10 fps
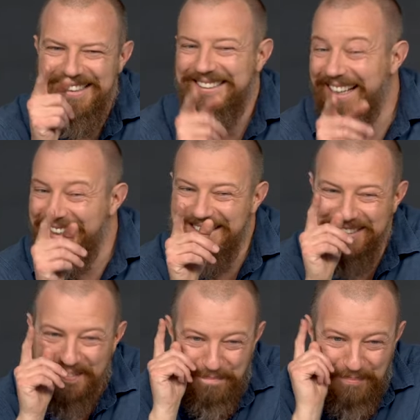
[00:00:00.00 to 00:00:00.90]
that
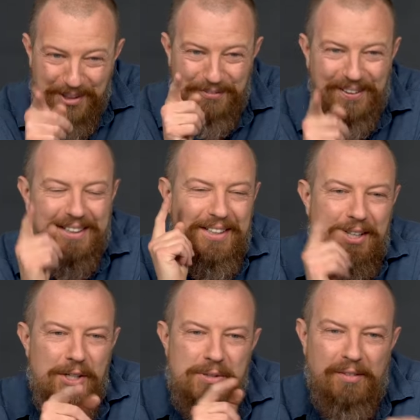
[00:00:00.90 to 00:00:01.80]
is perfect.
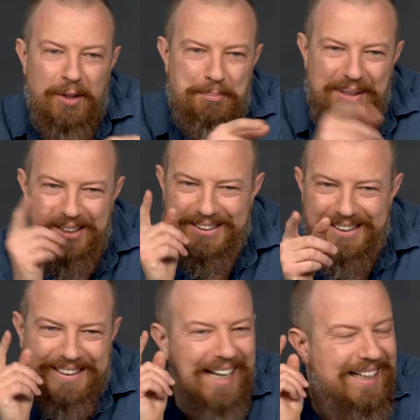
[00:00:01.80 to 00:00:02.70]
Trevor
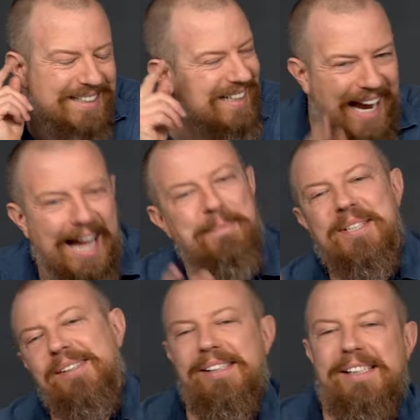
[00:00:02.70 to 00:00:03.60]
Benocchi, that is
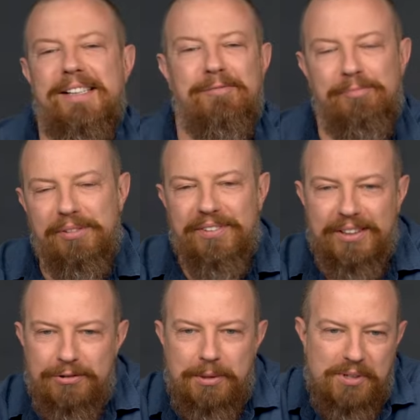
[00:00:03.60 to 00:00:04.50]
absolutely a
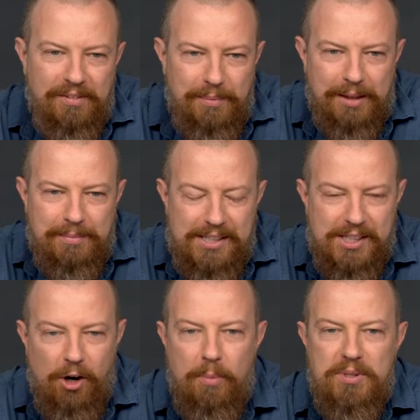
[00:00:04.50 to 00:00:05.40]
perfect description of
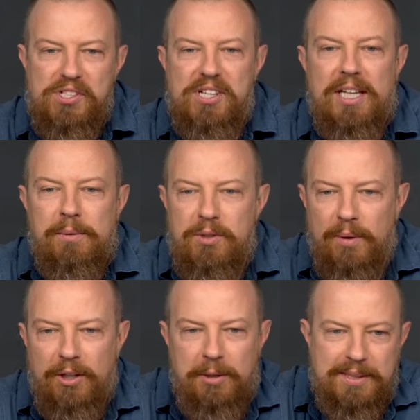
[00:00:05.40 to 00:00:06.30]
Blackmagic. Almost exactly what you
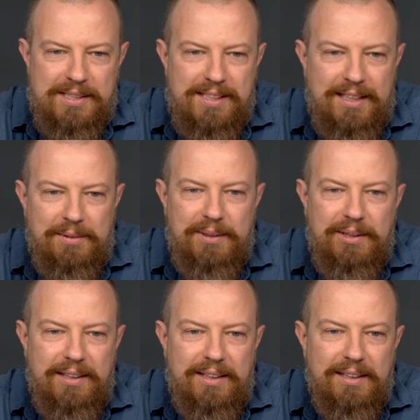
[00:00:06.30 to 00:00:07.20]
want, almost exactly when you
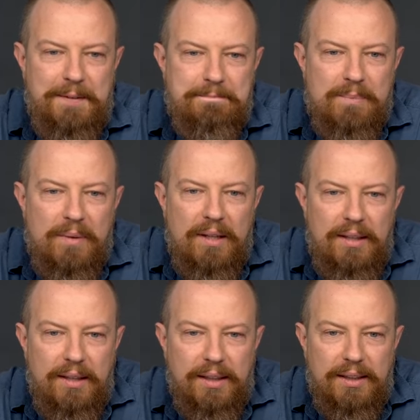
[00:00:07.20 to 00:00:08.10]
need it.
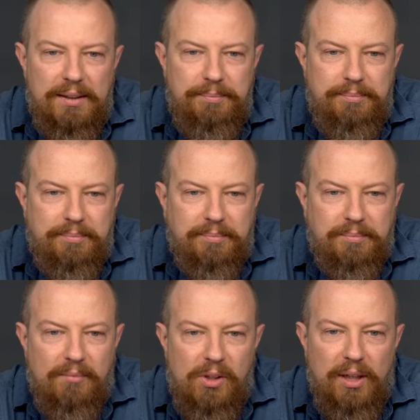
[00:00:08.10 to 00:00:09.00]
Um,
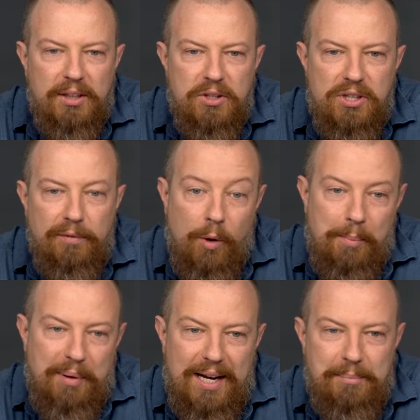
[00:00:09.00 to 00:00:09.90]
you like their stuff,
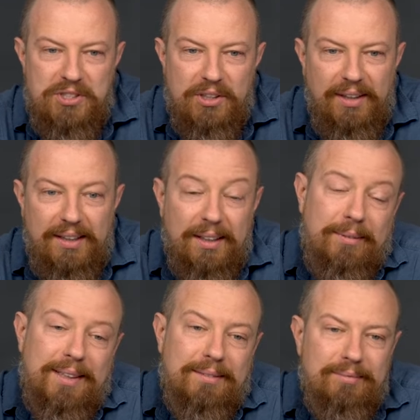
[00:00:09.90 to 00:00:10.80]
won't buy it, but you like it.
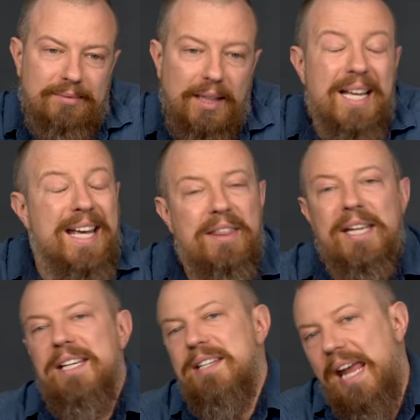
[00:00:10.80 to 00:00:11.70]
Well,
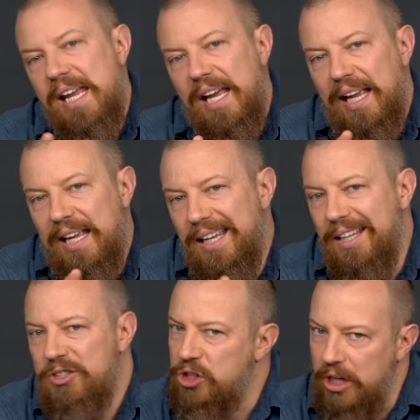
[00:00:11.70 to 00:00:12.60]
thing is,
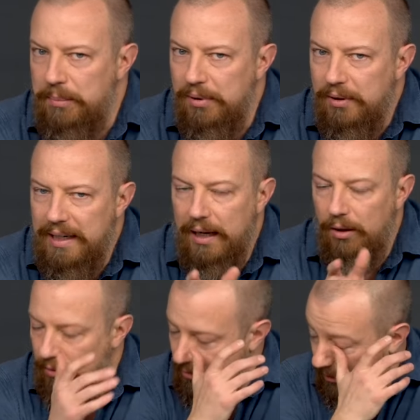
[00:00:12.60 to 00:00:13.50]
it's cheap.
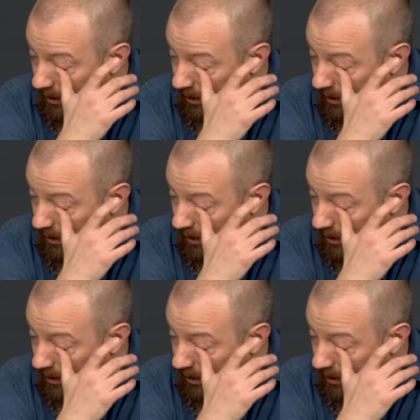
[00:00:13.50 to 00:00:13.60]
Now,